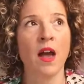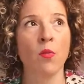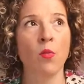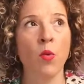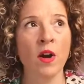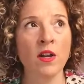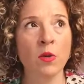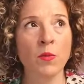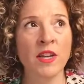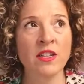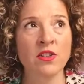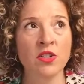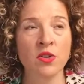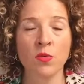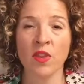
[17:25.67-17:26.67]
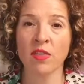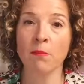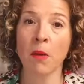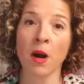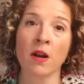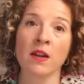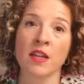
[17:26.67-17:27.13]
what could we do with the
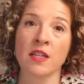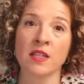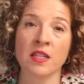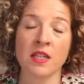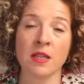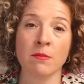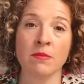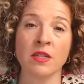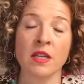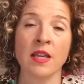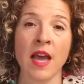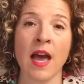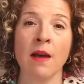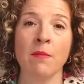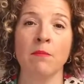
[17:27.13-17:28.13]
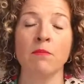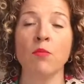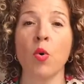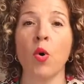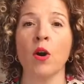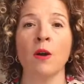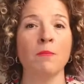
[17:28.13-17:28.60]
marketing team to get
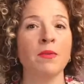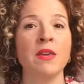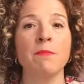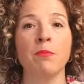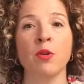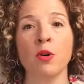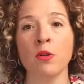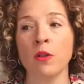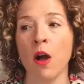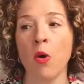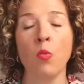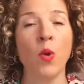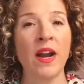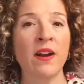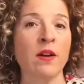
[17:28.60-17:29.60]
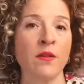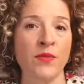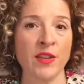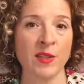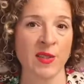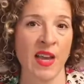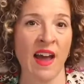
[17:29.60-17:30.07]
more people aware of
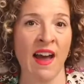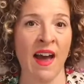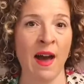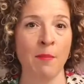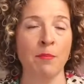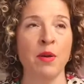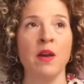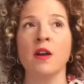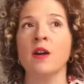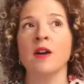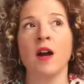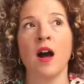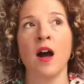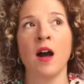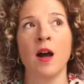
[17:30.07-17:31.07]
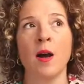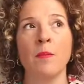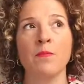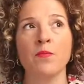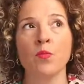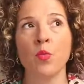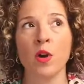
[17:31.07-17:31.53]
this app
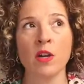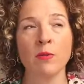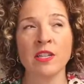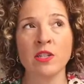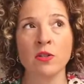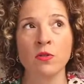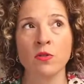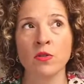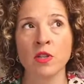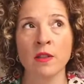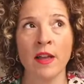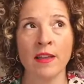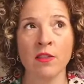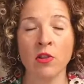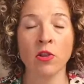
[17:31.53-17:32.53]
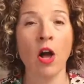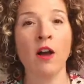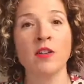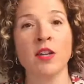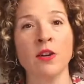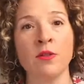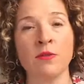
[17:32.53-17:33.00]
um, what could we do to like the
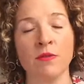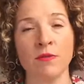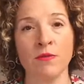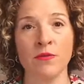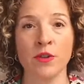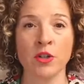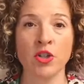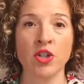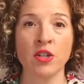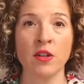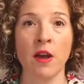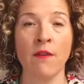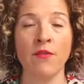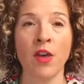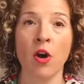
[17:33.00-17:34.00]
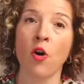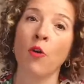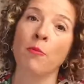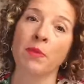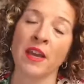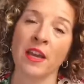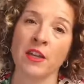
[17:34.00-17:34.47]
logged out version of the
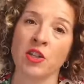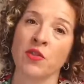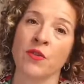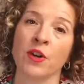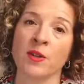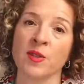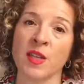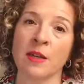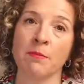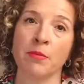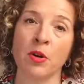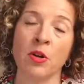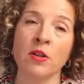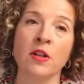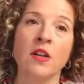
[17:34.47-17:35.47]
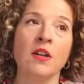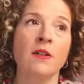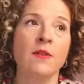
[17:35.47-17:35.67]
homepage for example